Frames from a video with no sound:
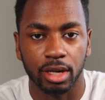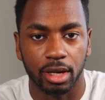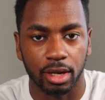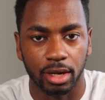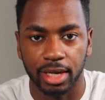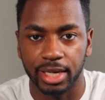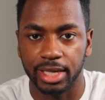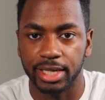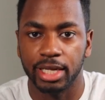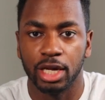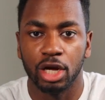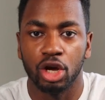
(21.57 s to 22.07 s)
All
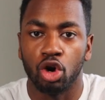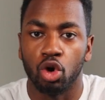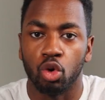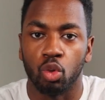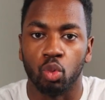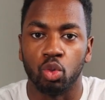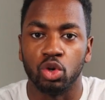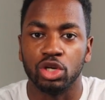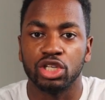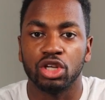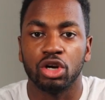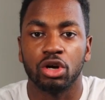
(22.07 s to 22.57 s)
right,
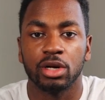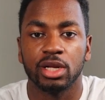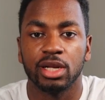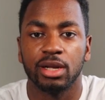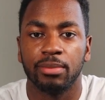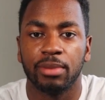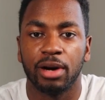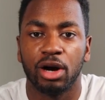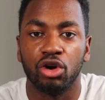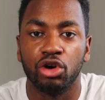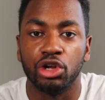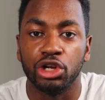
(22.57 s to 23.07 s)
we're talking
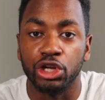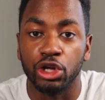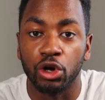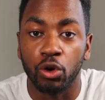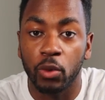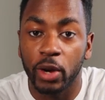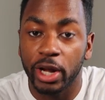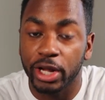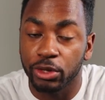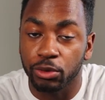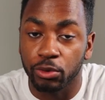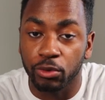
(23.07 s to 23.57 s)
about
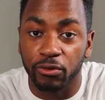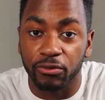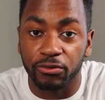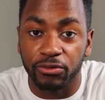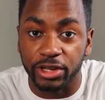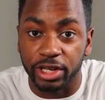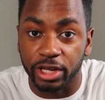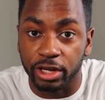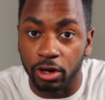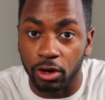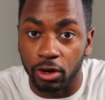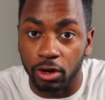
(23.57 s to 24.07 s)
no annual
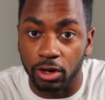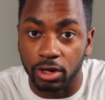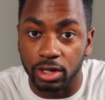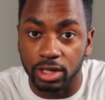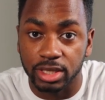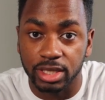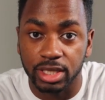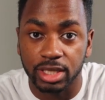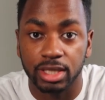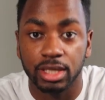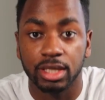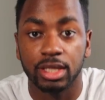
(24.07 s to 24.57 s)
fee
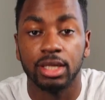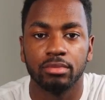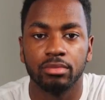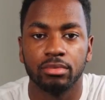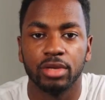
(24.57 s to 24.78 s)
cards.